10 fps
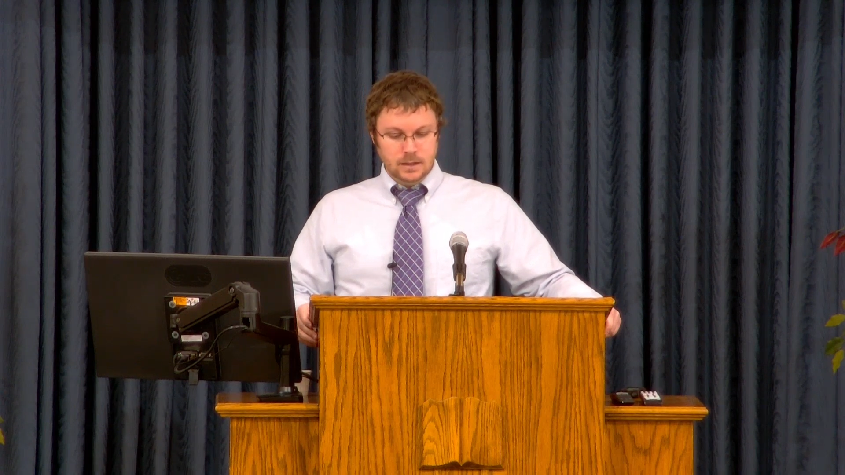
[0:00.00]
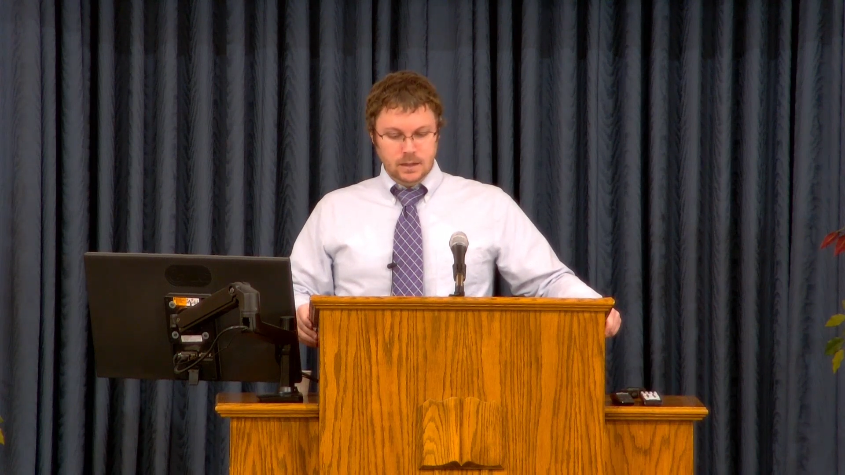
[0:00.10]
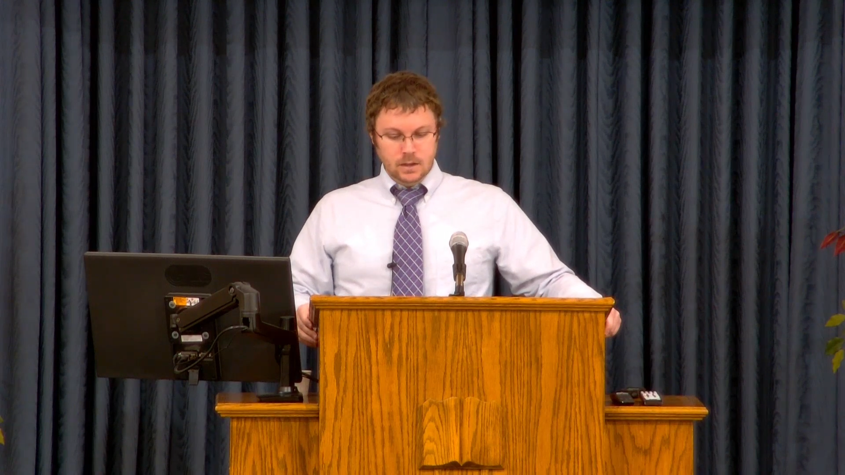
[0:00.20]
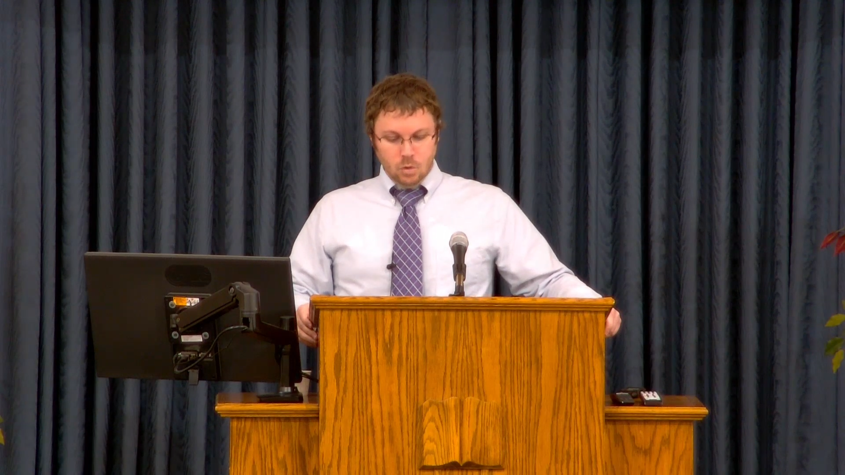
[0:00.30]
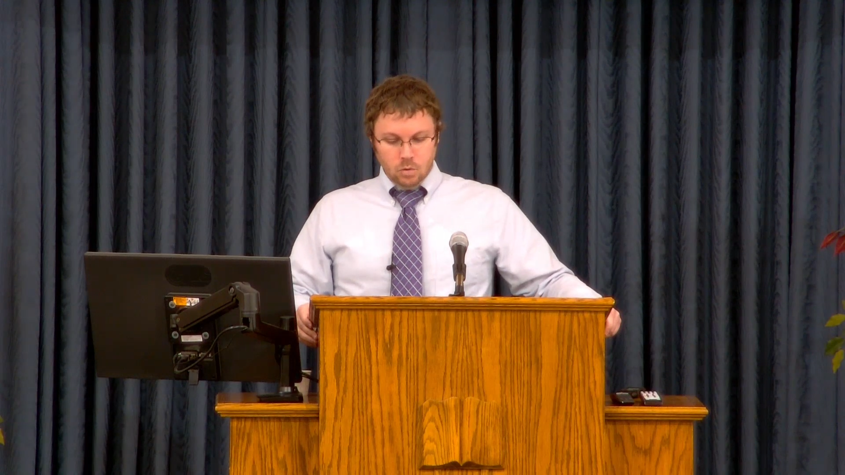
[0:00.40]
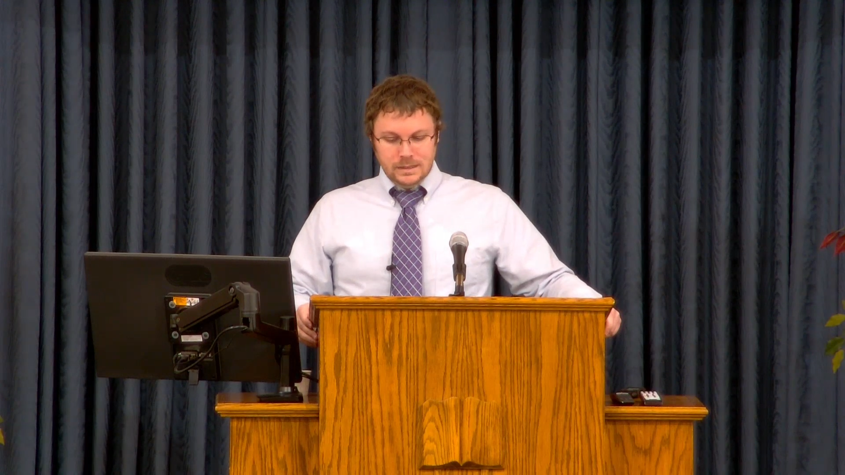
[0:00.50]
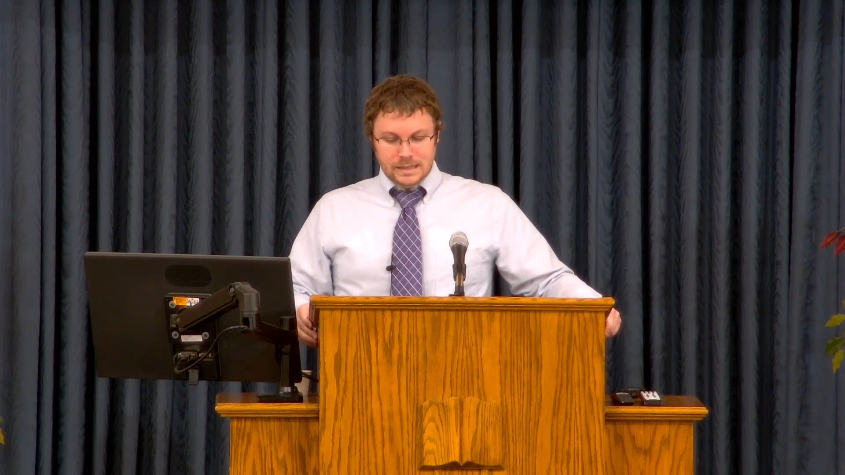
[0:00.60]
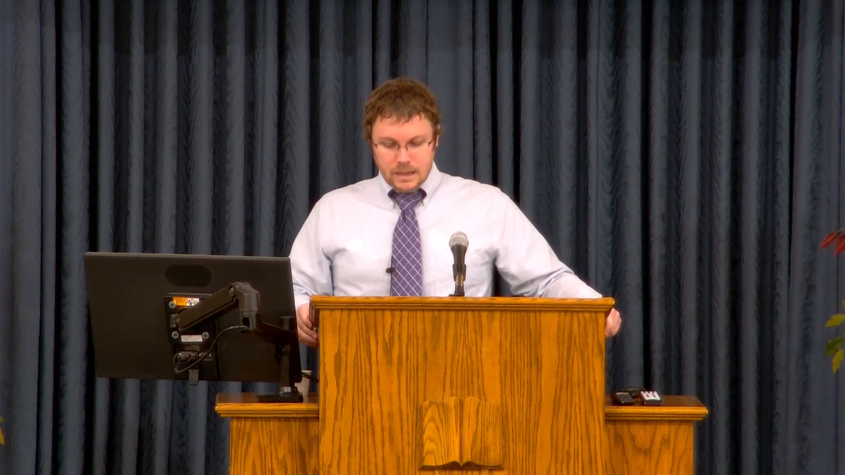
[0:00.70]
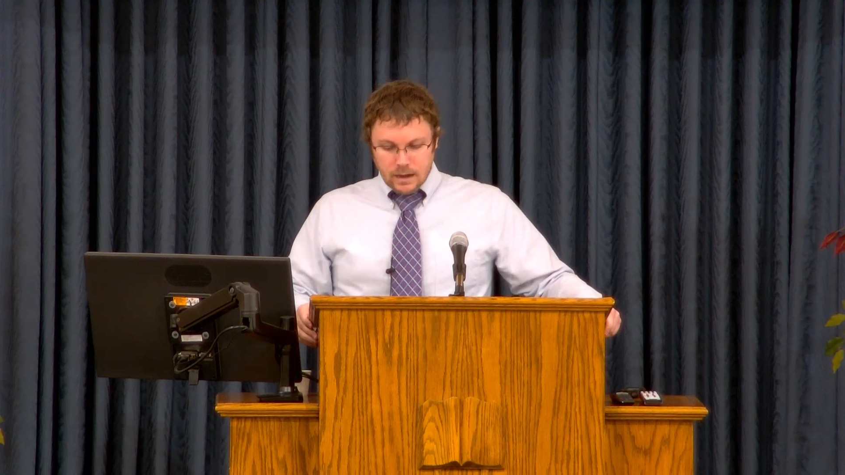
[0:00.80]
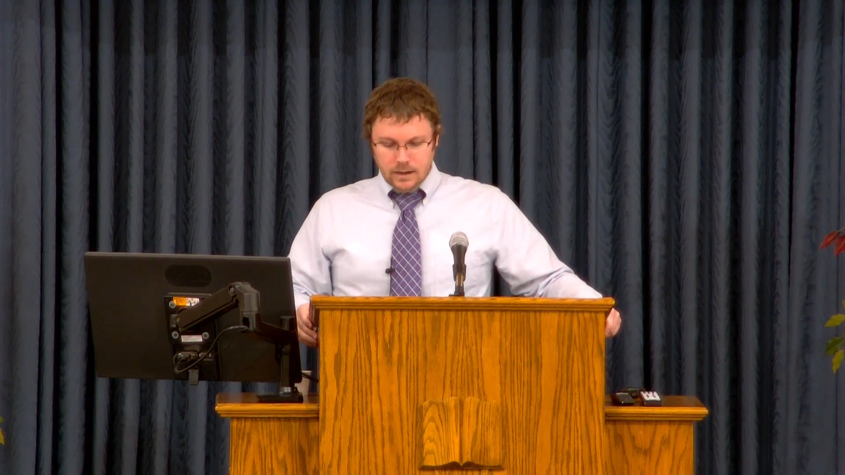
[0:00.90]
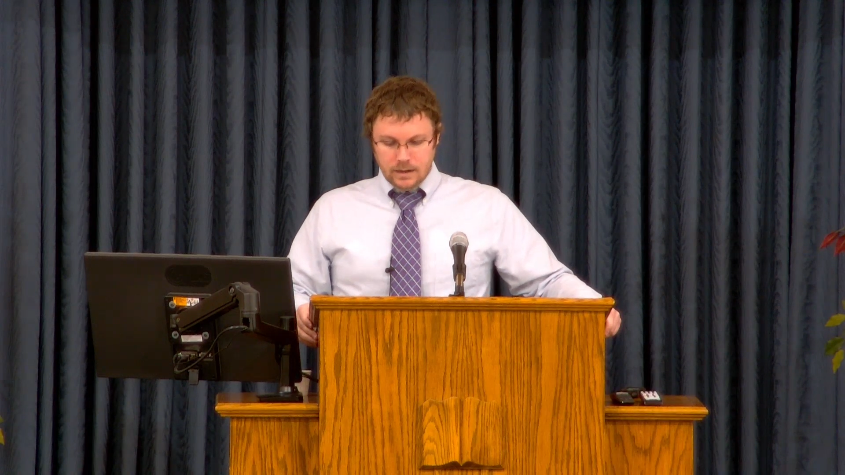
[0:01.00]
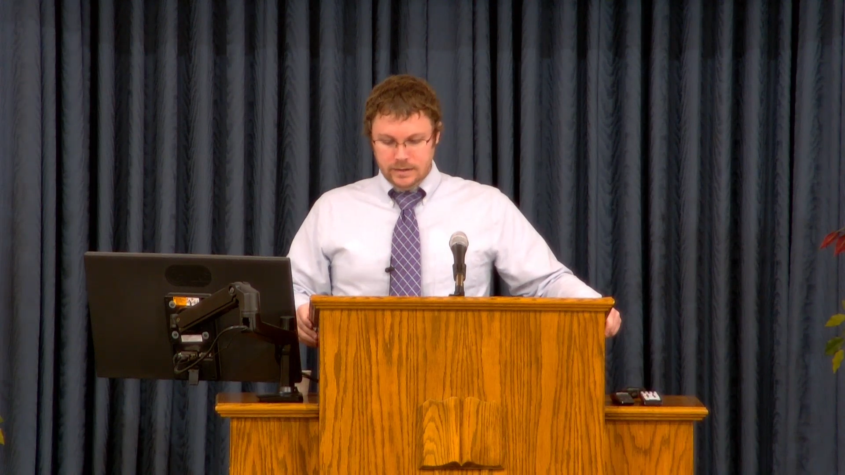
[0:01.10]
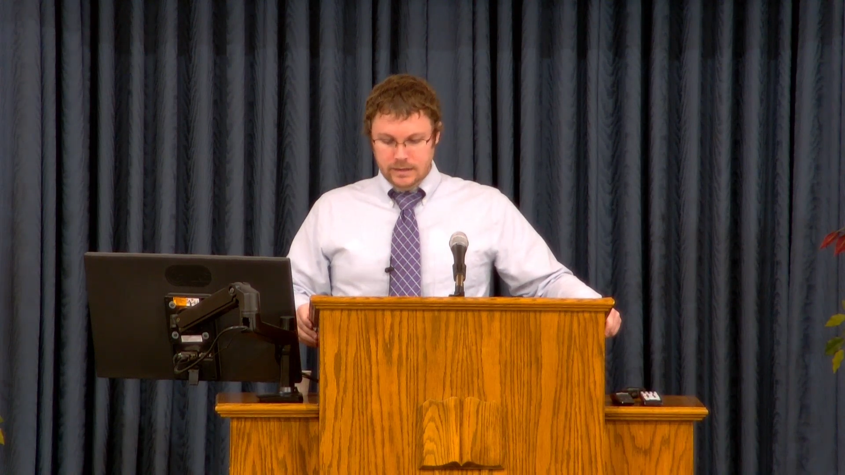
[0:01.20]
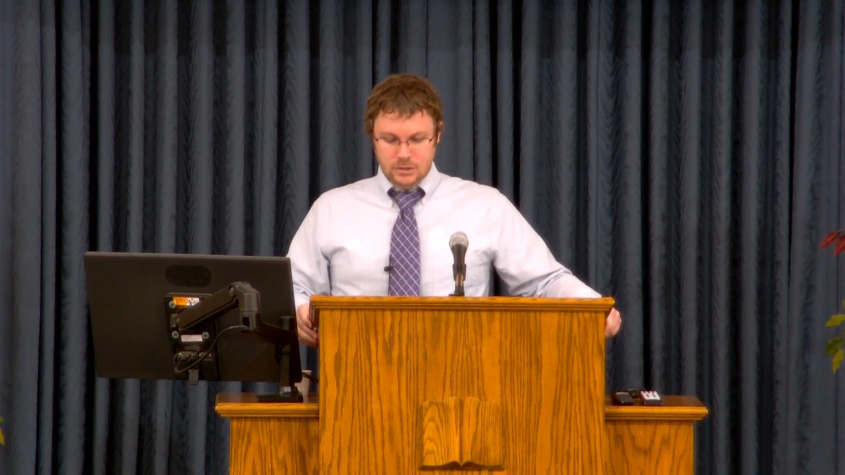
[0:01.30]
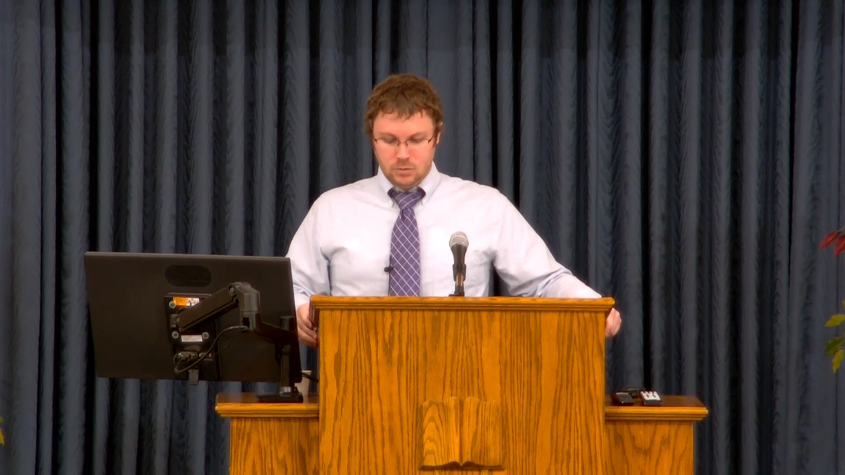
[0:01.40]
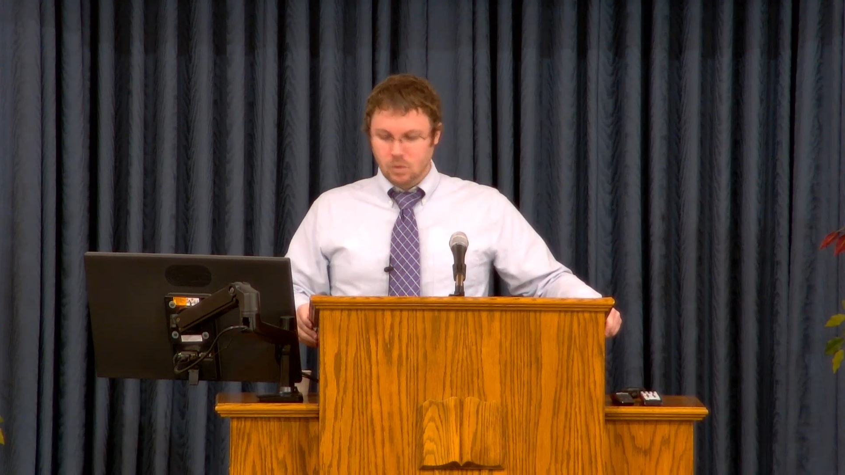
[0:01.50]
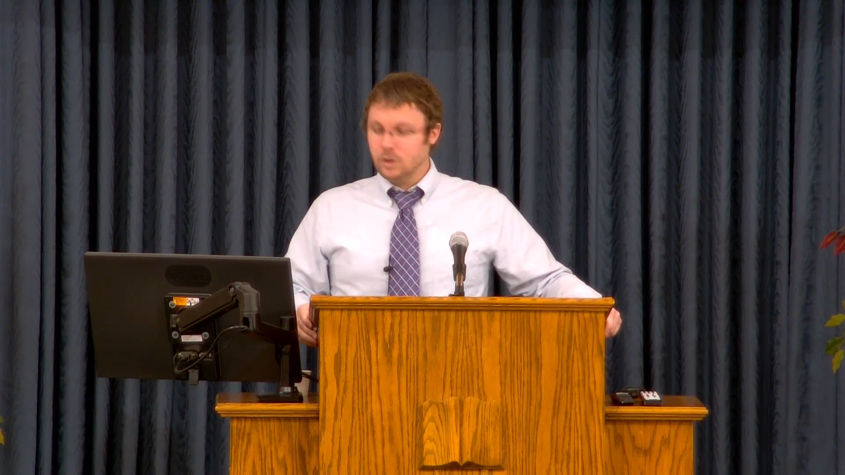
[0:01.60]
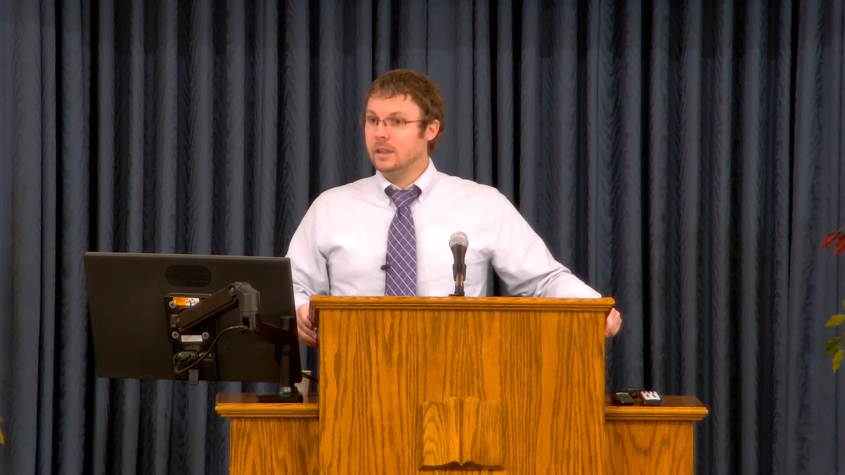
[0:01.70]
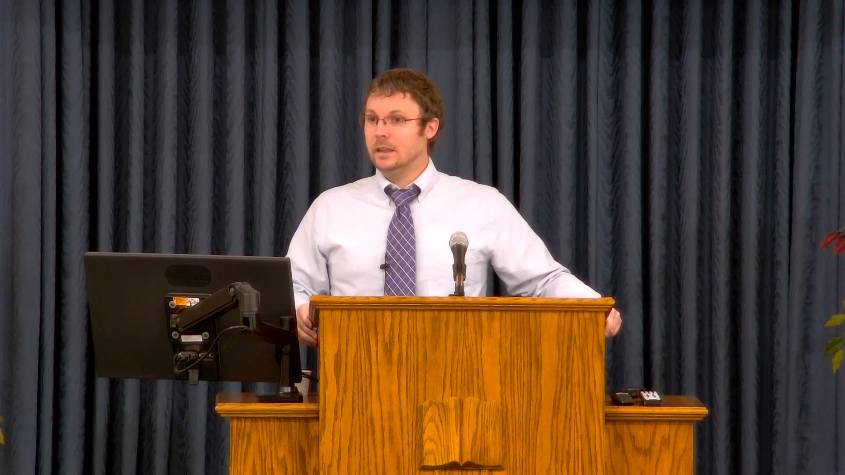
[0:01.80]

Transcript: Only God is worthy